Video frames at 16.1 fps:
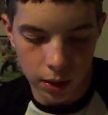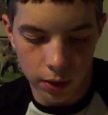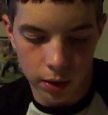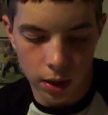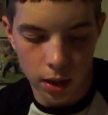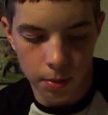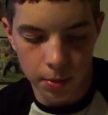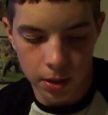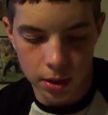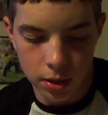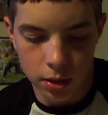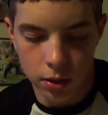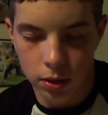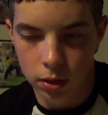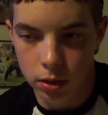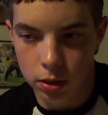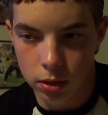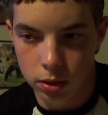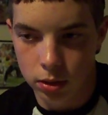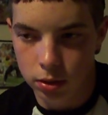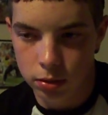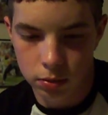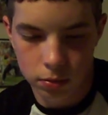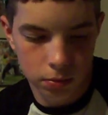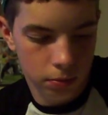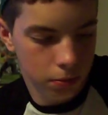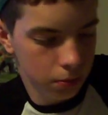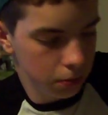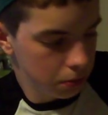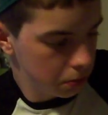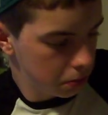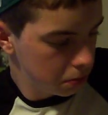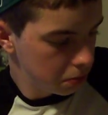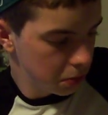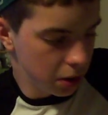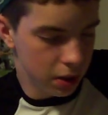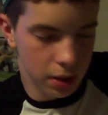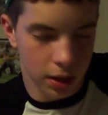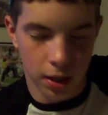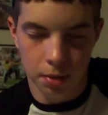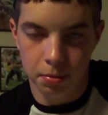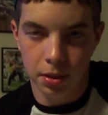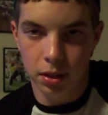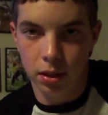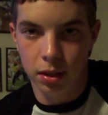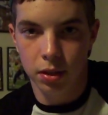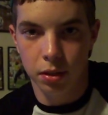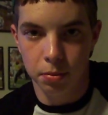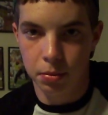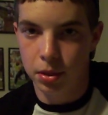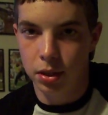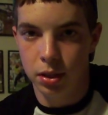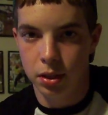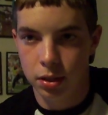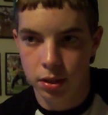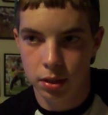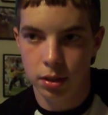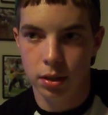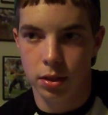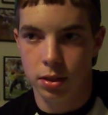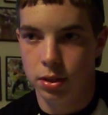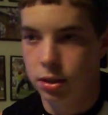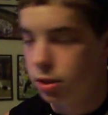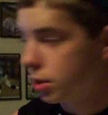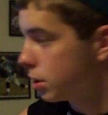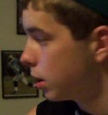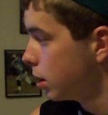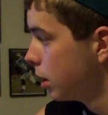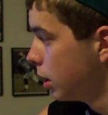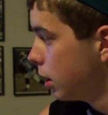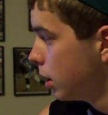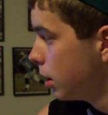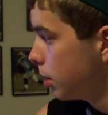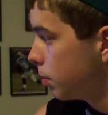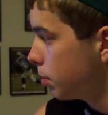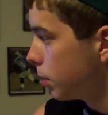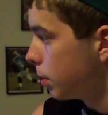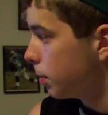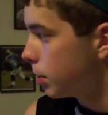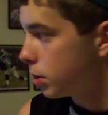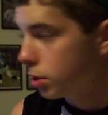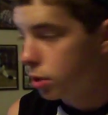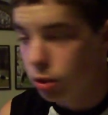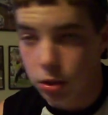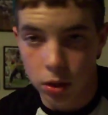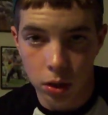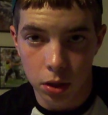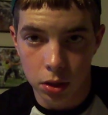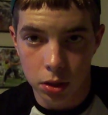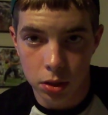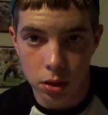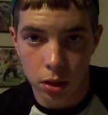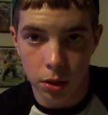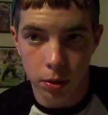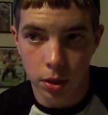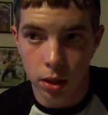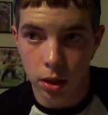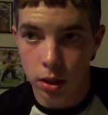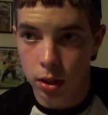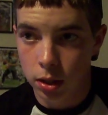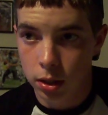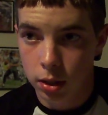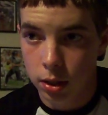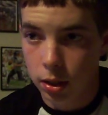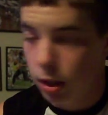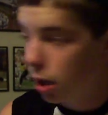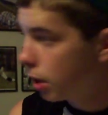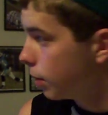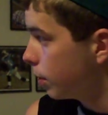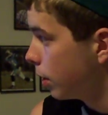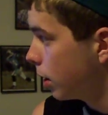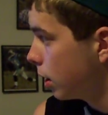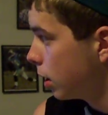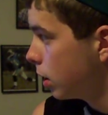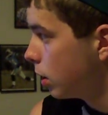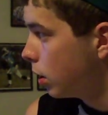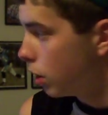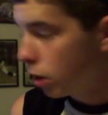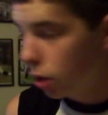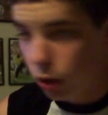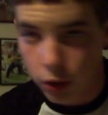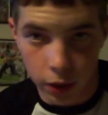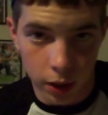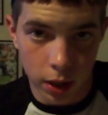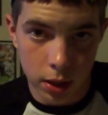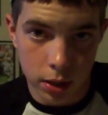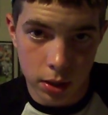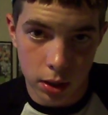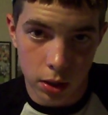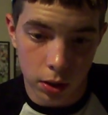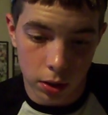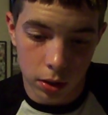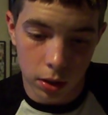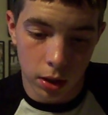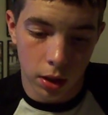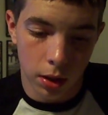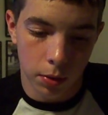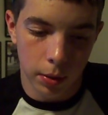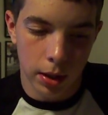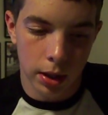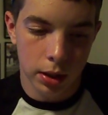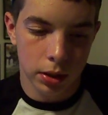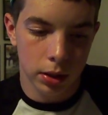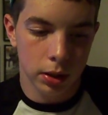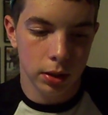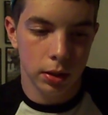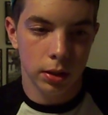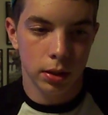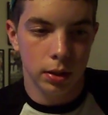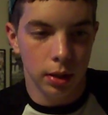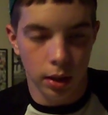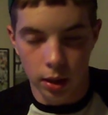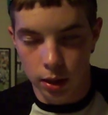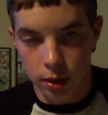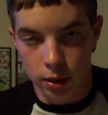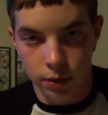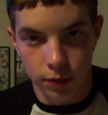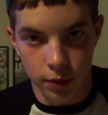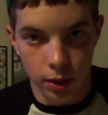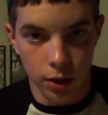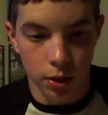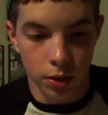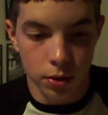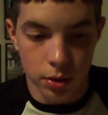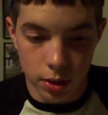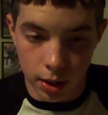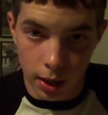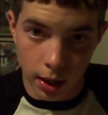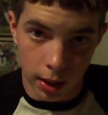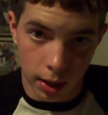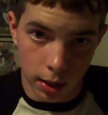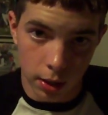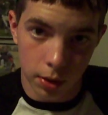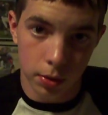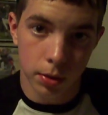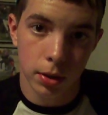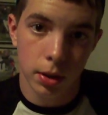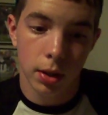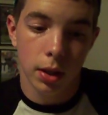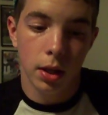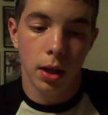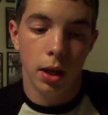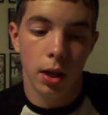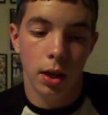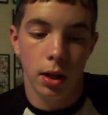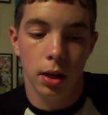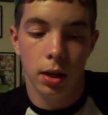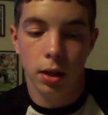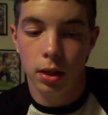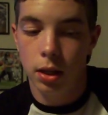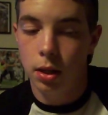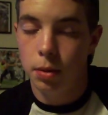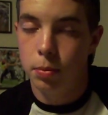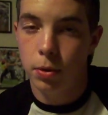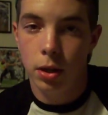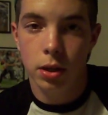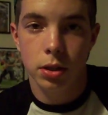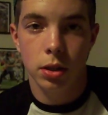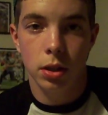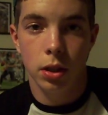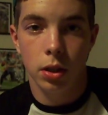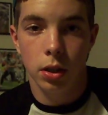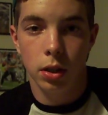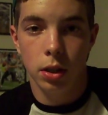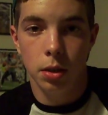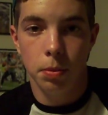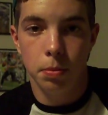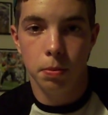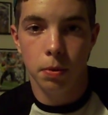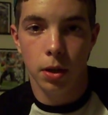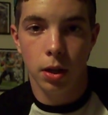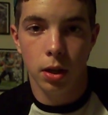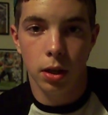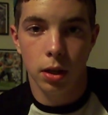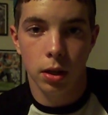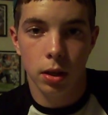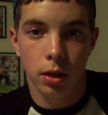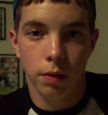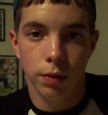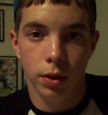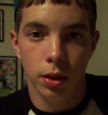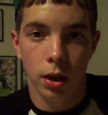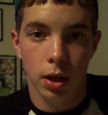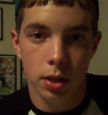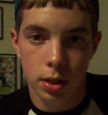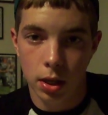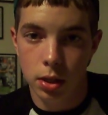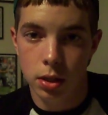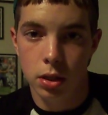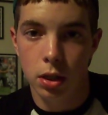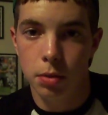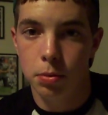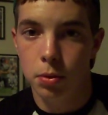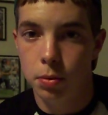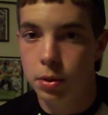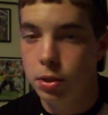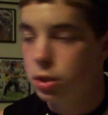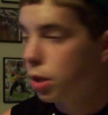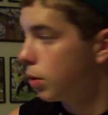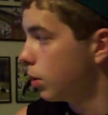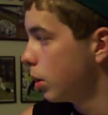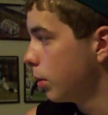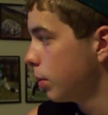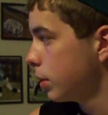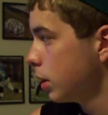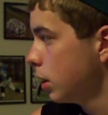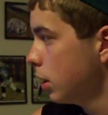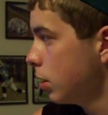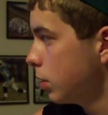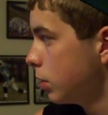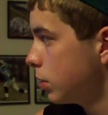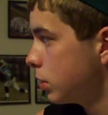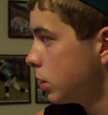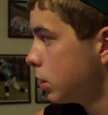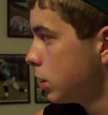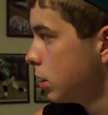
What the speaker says: comments and all, and it's not a big deal to me. It's just pretty much your loss. So anyway, all you guys that are watching, that like the videos, thank you, and keep watching. I'll keep giving you guys heads up on what's going on with the Eagles.